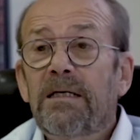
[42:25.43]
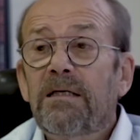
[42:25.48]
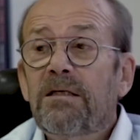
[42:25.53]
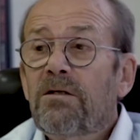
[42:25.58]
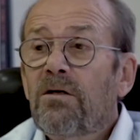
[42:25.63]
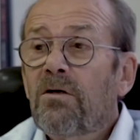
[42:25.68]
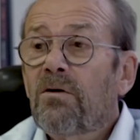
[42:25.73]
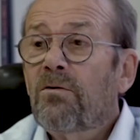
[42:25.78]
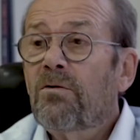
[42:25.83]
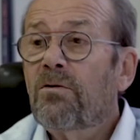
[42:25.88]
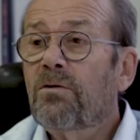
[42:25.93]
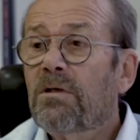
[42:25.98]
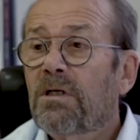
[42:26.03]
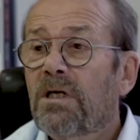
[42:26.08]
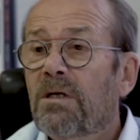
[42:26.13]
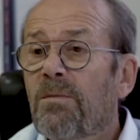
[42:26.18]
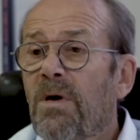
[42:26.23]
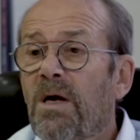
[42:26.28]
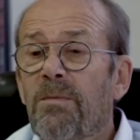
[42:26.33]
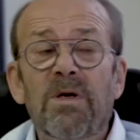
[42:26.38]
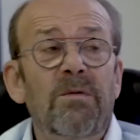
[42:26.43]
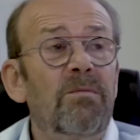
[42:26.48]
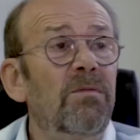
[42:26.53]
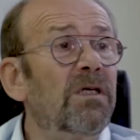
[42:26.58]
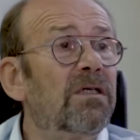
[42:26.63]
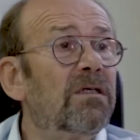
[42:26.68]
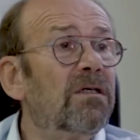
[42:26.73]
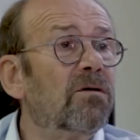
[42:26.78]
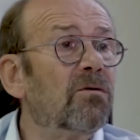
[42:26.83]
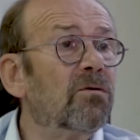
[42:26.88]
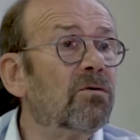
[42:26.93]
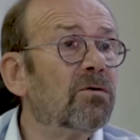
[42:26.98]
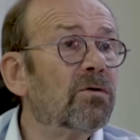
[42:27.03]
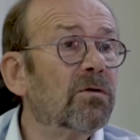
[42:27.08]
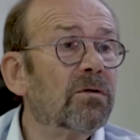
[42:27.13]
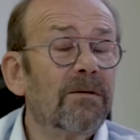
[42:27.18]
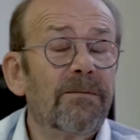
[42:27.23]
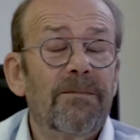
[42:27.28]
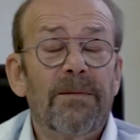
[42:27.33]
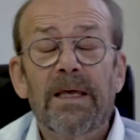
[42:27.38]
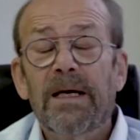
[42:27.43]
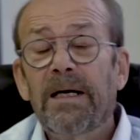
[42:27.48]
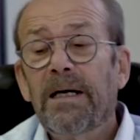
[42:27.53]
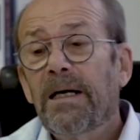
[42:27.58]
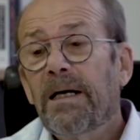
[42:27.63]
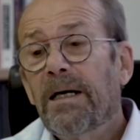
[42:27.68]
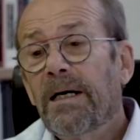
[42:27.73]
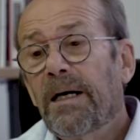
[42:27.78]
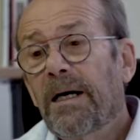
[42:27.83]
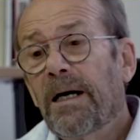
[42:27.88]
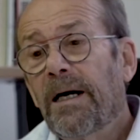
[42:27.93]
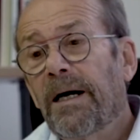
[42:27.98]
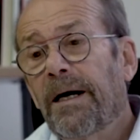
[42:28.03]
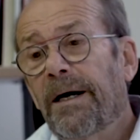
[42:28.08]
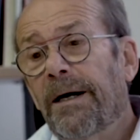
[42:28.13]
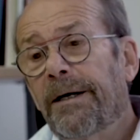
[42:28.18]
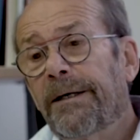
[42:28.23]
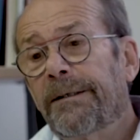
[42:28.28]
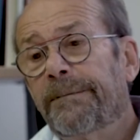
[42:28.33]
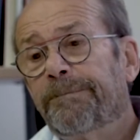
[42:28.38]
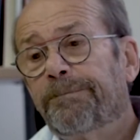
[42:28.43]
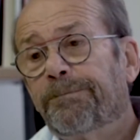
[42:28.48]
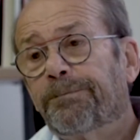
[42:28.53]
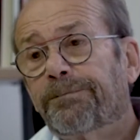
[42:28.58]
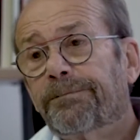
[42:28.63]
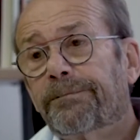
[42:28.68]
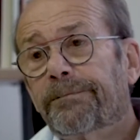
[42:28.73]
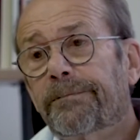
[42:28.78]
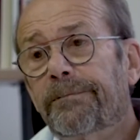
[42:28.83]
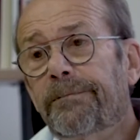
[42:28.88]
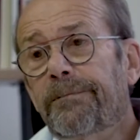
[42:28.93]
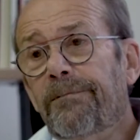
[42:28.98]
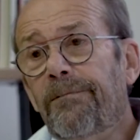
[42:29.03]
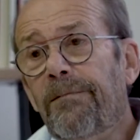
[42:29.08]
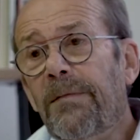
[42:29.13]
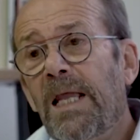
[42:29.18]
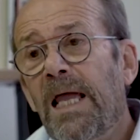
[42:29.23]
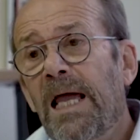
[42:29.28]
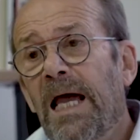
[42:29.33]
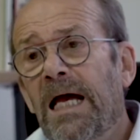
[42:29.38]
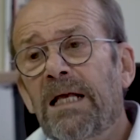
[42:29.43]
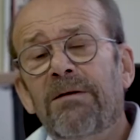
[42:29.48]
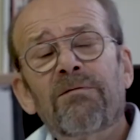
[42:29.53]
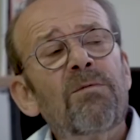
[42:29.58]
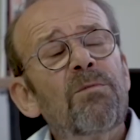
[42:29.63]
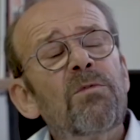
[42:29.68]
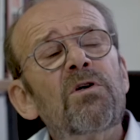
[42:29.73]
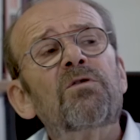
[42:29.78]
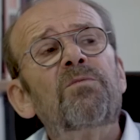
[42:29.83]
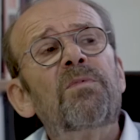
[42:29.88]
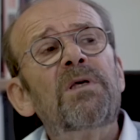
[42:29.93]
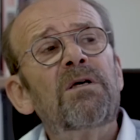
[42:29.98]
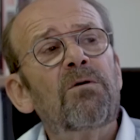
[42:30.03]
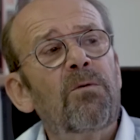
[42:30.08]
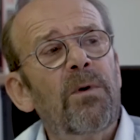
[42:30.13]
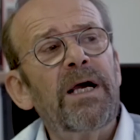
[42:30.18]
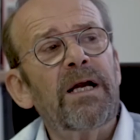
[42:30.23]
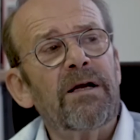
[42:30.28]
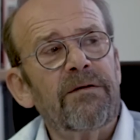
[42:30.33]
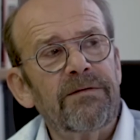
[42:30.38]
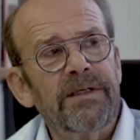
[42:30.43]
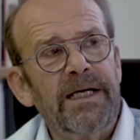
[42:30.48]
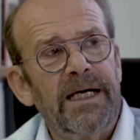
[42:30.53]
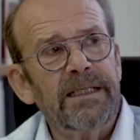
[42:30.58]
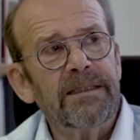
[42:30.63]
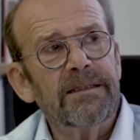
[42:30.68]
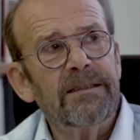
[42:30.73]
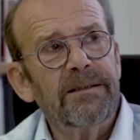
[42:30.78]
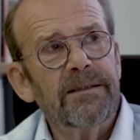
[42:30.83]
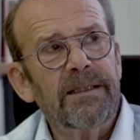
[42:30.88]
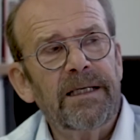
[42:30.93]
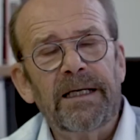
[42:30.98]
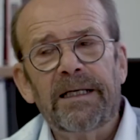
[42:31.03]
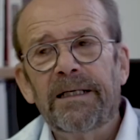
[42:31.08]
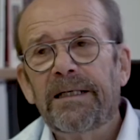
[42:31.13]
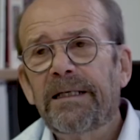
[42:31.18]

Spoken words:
It is used, it may be misused, and we must be aware of that.